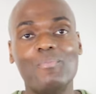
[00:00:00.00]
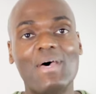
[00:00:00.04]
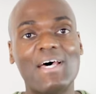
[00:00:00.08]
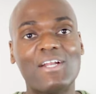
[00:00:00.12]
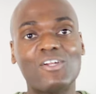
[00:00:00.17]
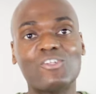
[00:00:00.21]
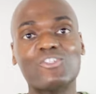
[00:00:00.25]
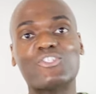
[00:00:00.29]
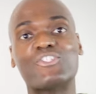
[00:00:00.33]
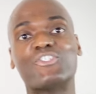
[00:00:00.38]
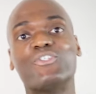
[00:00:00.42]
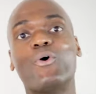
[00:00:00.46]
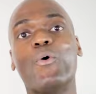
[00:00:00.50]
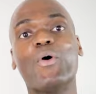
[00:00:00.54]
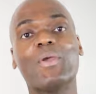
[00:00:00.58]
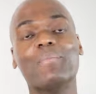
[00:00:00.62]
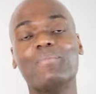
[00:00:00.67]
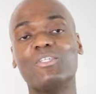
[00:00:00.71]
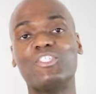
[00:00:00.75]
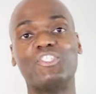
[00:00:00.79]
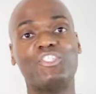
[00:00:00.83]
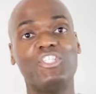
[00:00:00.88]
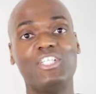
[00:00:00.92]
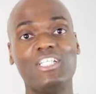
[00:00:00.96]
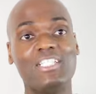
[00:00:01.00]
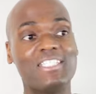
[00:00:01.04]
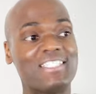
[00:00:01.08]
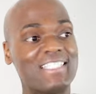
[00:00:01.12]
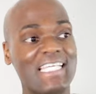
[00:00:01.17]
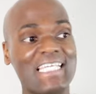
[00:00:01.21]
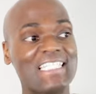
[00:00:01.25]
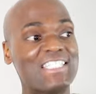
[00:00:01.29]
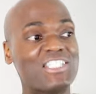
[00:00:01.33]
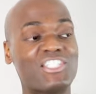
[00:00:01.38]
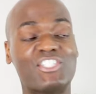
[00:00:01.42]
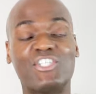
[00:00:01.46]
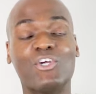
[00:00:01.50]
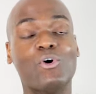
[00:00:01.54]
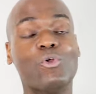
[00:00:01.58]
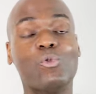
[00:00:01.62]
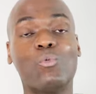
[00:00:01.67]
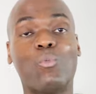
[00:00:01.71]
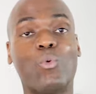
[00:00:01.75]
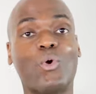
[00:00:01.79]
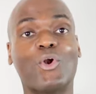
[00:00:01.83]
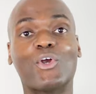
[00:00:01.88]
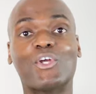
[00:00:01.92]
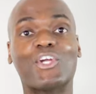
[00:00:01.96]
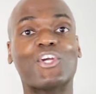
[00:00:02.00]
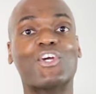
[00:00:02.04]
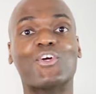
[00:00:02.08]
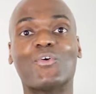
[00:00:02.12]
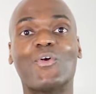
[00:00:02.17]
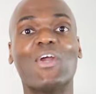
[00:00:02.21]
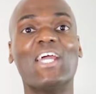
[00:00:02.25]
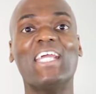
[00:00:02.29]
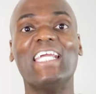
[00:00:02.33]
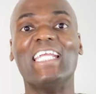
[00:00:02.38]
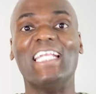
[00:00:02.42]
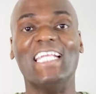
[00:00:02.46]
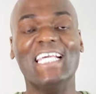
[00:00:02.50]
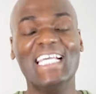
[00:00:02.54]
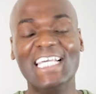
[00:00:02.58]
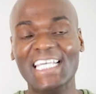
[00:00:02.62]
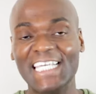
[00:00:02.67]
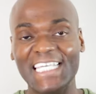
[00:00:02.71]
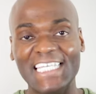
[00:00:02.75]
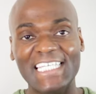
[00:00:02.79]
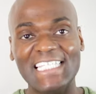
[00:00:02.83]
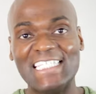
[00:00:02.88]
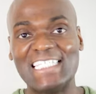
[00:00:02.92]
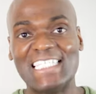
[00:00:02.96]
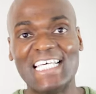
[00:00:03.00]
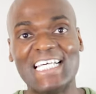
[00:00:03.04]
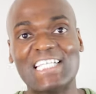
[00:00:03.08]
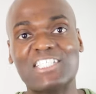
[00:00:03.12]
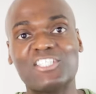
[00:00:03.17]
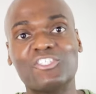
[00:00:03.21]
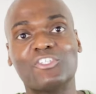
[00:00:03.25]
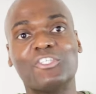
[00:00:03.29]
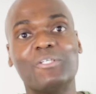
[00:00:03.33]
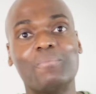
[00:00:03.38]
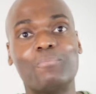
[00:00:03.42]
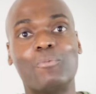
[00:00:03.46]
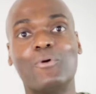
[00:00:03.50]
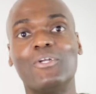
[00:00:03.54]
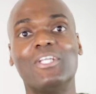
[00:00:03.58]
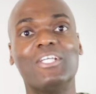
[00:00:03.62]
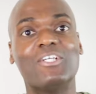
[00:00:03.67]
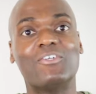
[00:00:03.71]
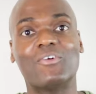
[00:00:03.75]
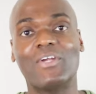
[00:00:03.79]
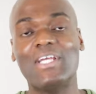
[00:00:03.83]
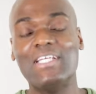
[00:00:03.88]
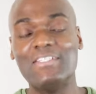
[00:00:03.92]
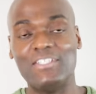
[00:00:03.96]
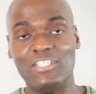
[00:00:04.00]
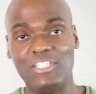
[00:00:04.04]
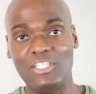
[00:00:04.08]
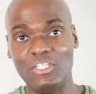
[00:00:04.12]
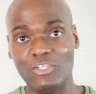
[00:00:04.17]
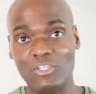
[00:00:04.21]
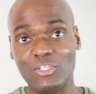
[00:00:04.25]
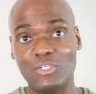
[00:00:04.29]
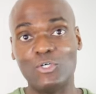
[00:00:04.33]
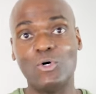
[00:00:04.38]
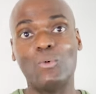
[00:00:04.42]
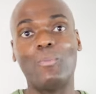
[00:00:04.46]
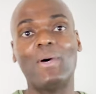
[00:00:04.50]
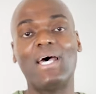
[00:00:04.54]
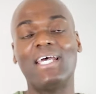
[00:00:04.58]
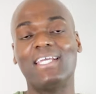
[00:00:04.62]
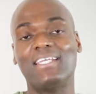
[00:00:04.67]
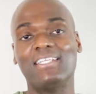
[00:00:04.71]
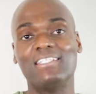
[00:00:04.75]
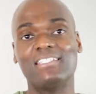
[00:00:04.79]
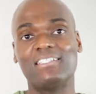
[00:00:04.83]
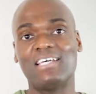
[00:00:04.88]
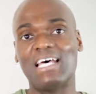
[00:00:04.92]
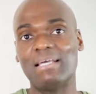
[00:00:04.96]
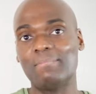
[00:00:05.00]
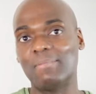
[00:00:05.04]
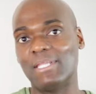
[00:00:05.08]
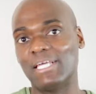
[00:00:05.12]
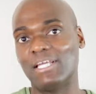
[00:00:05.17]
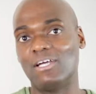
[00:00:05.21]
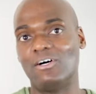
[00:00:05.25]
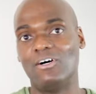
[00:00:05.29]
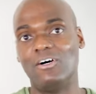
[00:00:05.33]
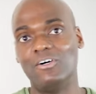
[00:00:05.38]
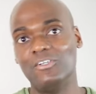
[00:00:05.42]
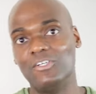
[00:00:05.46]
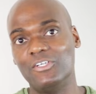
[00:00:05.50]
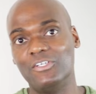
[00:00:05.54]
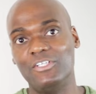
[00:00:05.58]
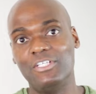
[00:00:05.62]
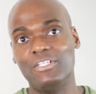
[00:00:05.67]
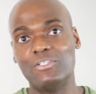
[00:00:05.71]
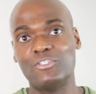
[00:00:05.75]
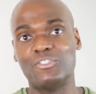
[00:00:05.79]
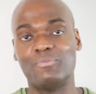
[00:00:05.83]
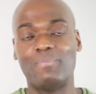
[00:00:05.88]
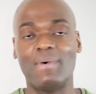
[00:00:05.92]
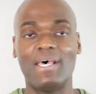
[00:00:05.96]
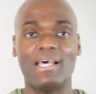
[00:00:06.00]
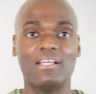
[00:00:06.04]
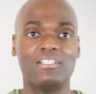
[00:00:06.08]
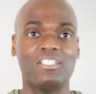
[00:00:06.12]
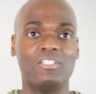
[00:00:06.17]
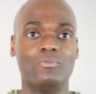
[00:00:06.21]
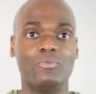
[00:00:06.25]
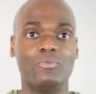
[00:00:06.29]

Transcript: metal sewing machines, they still work great. It's actually pretty crazy. You can go back in time like 100 years back